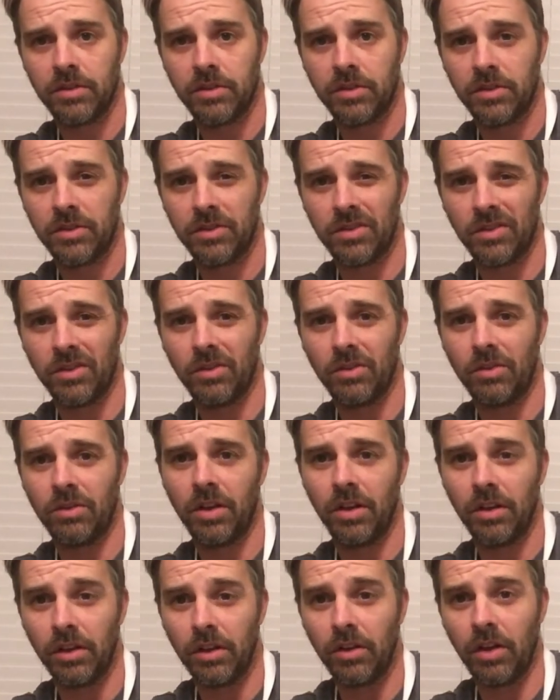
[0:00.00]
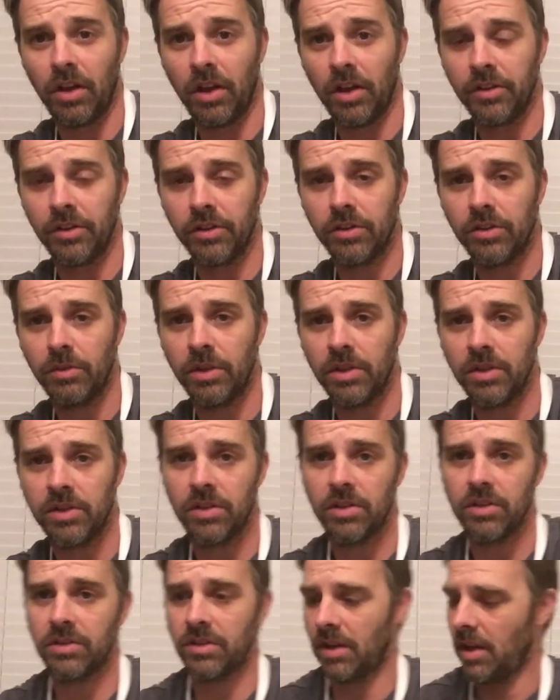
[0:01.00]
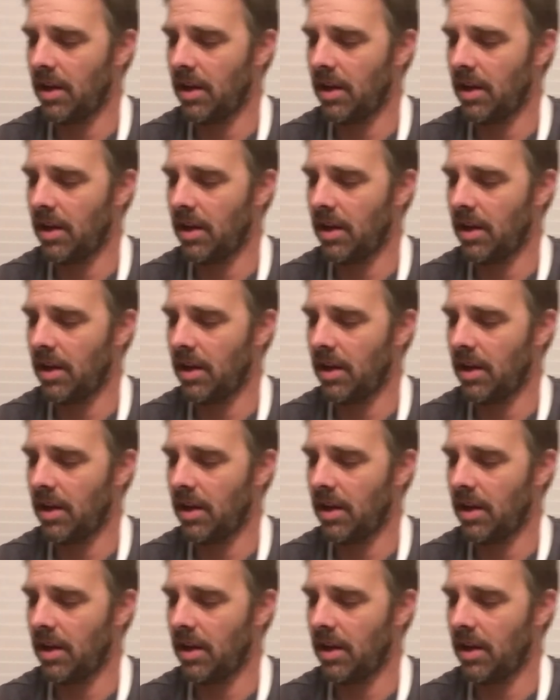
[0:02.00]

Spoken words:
So a little under 2 inches.